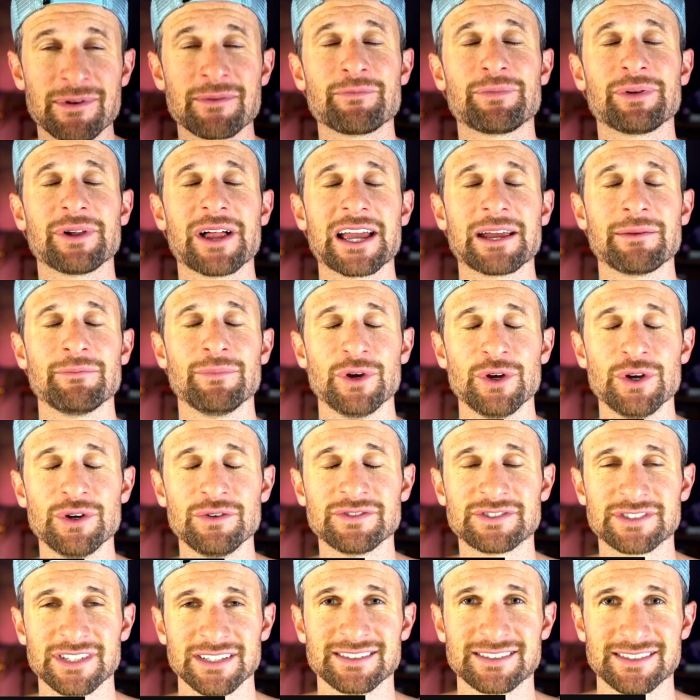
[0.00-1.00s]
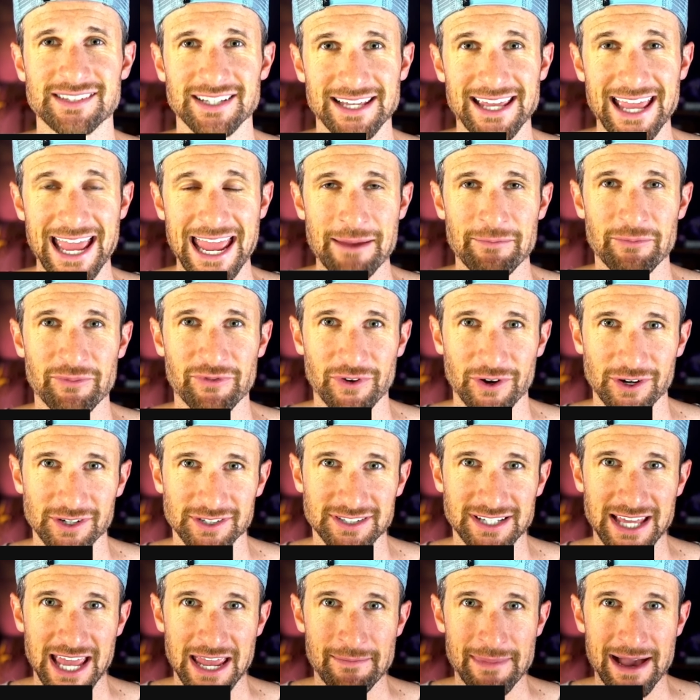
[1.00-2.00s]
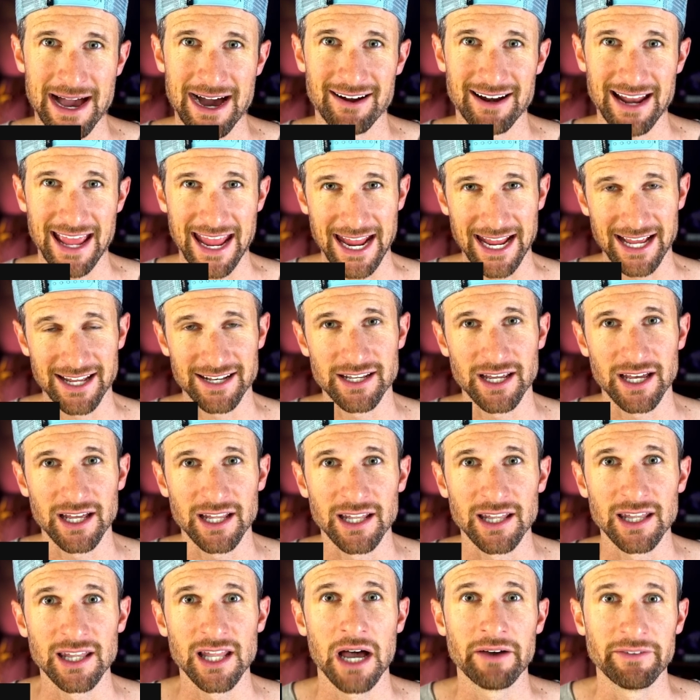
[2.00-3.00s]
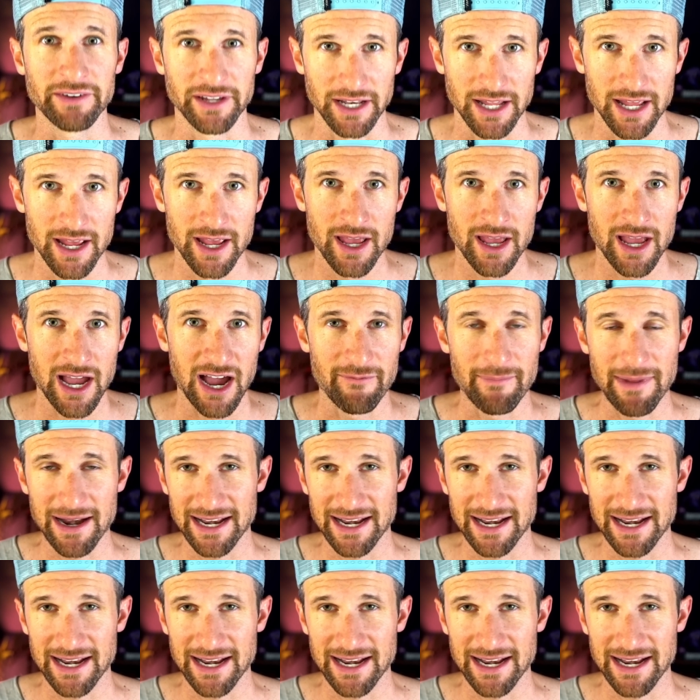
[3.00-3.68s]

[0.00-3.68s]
playing move since the game first came out and love it. I've made